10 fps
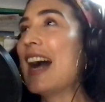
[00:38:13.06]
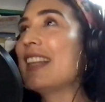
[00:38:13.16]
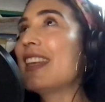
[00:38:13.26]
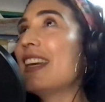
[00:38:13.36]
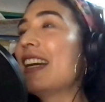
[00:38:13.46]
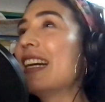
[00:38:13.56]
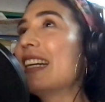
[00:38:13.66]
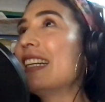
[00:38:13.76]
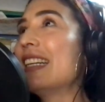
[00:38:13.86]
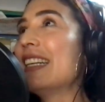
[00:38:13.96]
I think
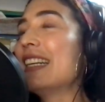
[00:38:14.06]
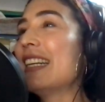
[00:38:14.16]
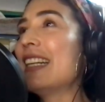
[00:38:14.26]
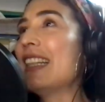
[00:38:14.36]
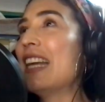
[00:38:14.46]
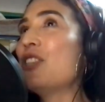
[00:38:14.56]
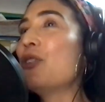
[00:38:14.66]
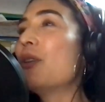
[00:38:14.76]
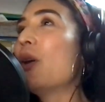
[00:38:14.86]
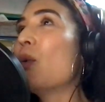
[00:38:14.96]
that
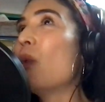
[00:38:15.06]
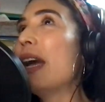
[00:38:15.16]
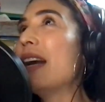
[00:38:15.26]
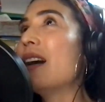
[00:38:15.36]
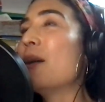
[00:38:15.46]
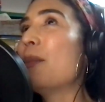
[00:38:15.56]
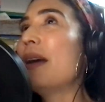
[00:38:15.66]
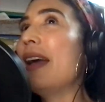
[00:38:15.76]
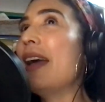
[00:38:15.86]
you can wake up